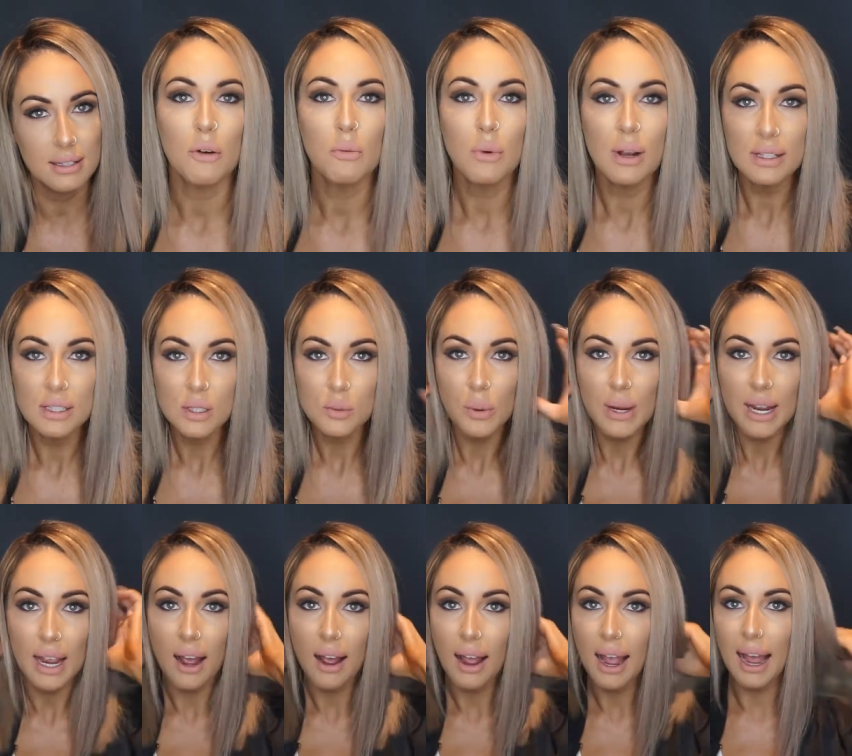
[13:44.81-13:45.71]
Now, once
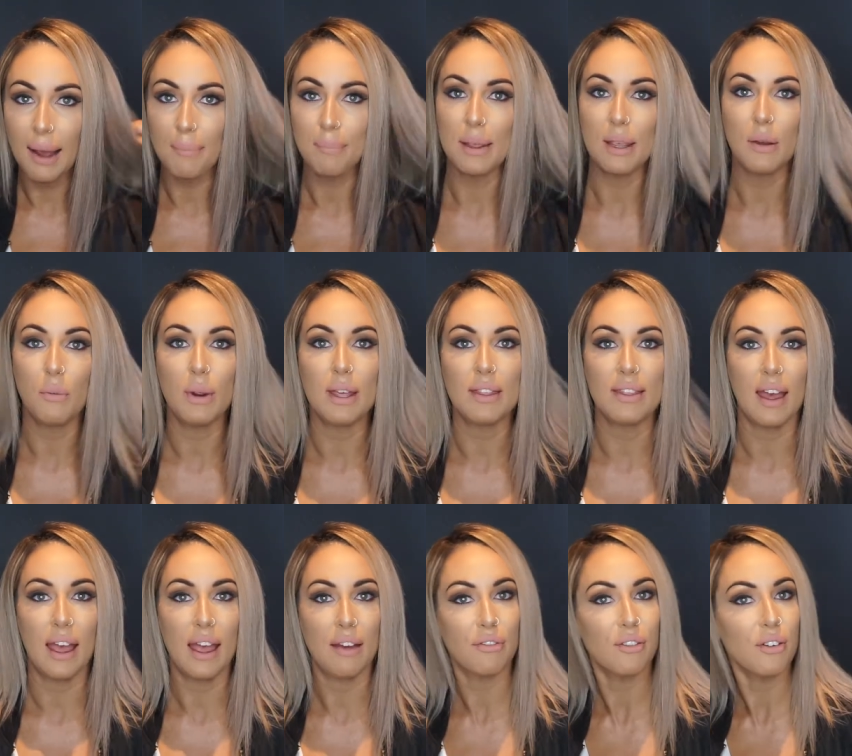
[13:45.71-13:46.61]
we are happy with
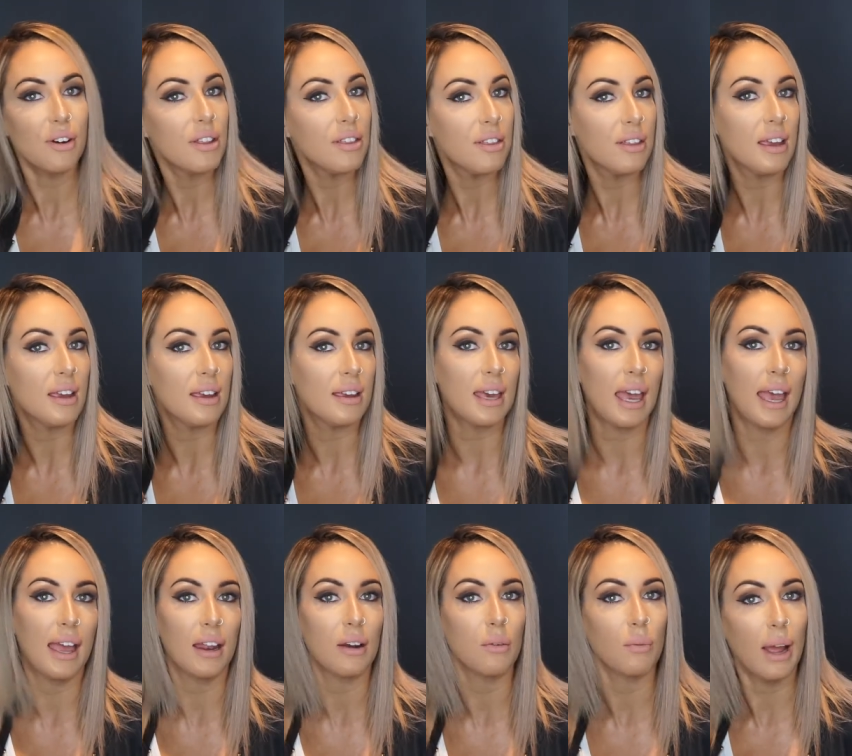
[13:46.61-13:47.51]
everything
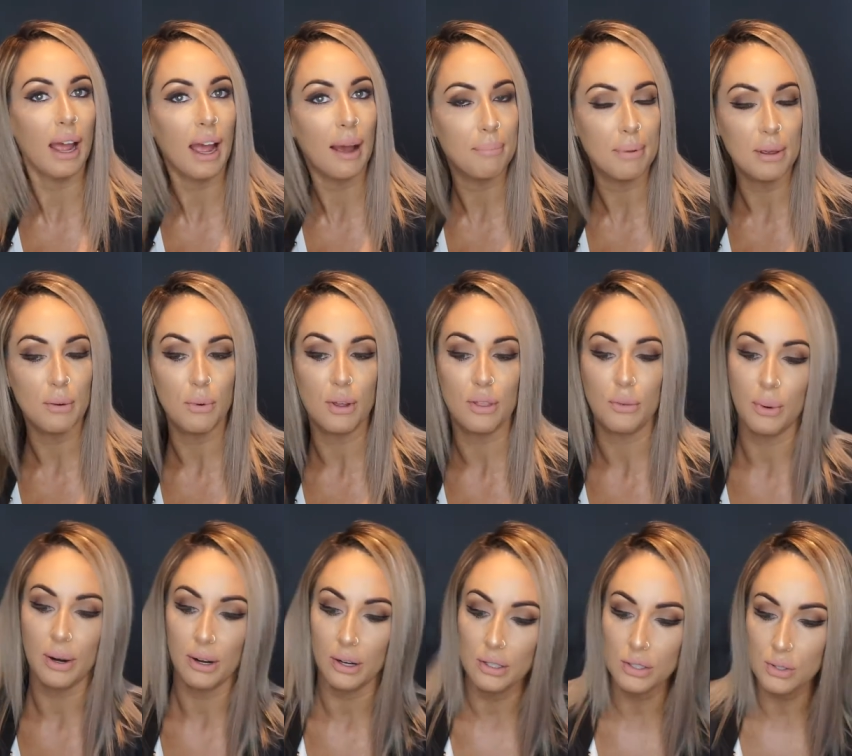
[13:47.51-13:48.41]
and we're happy with
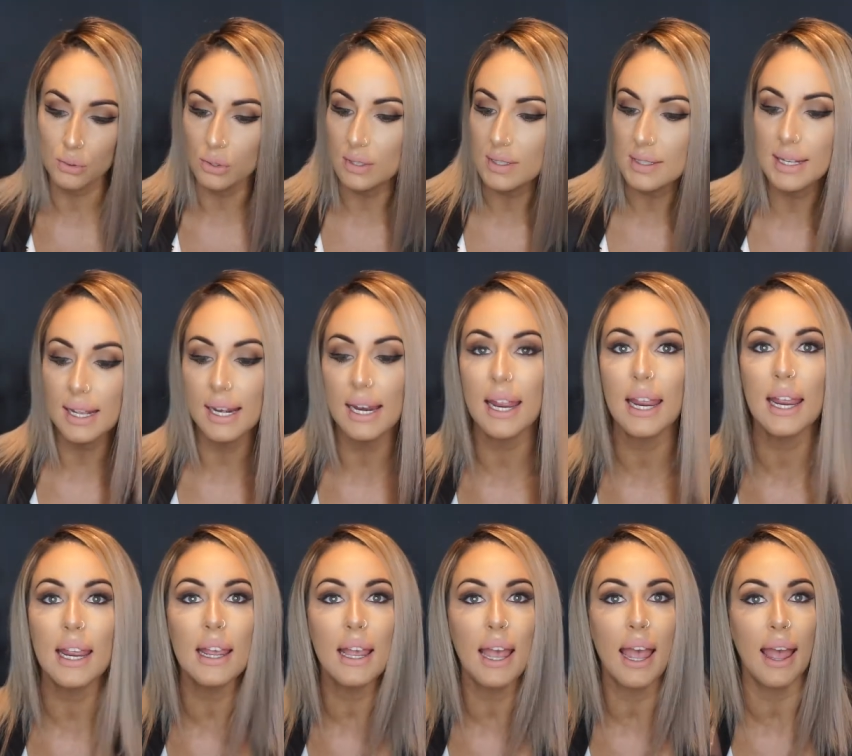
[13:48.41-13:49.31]
where it's all
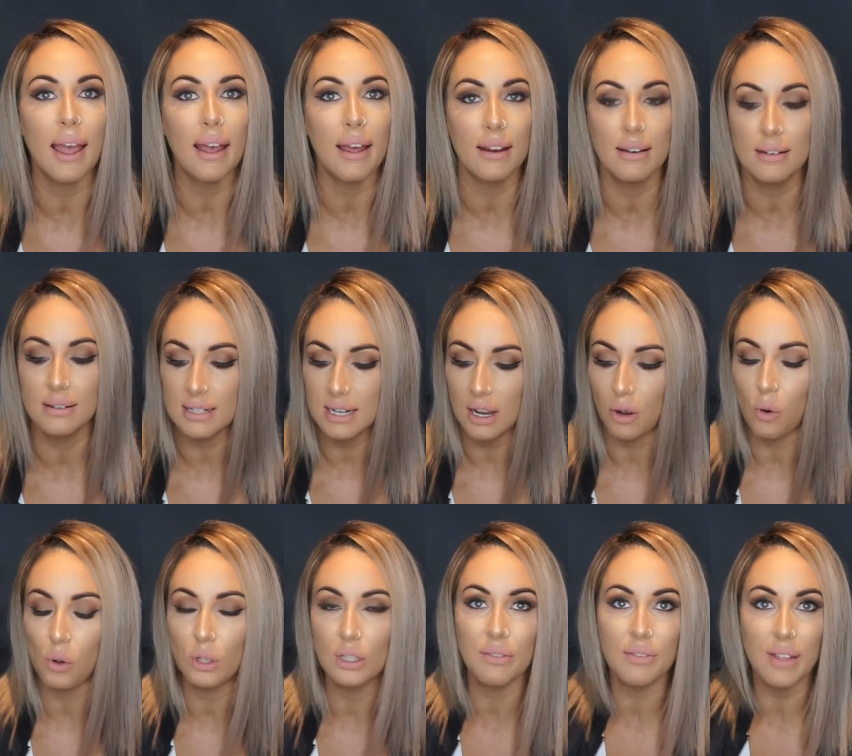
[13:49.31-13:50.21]
sitting and
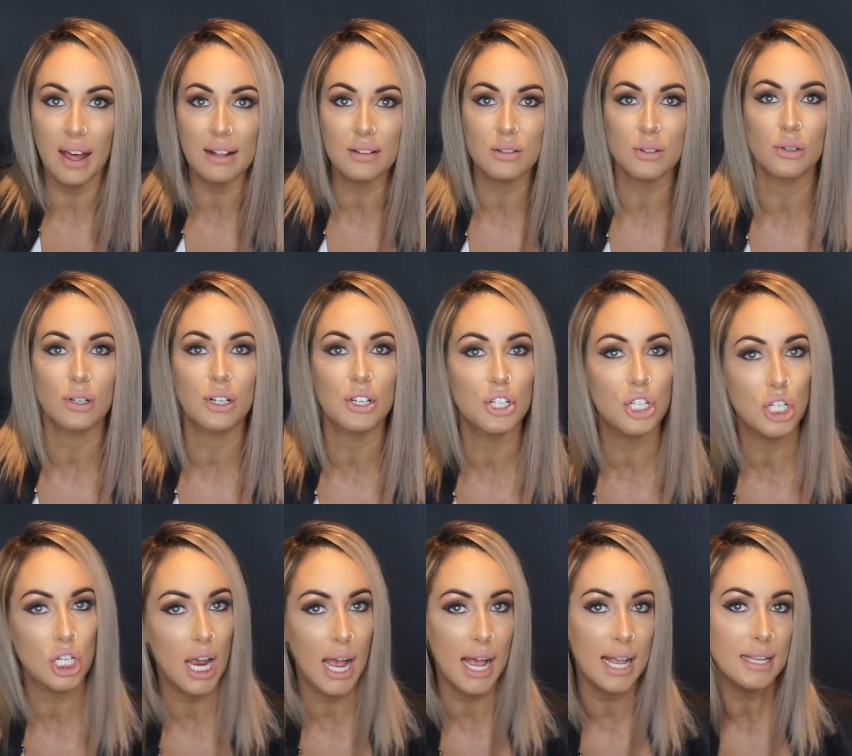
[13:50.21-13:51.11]
all of that sort of
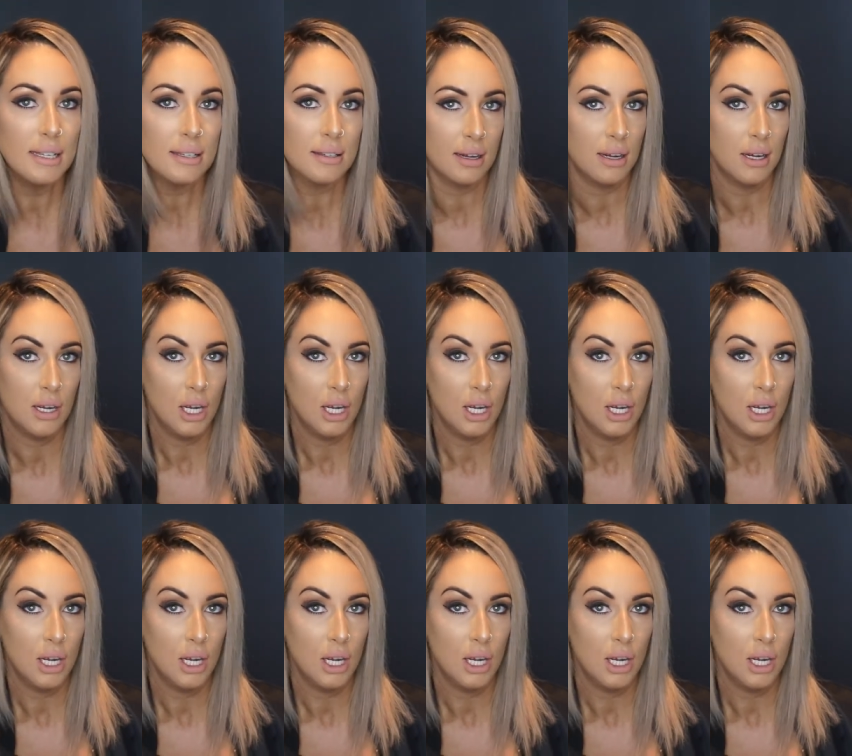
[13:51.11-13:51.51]
jazz,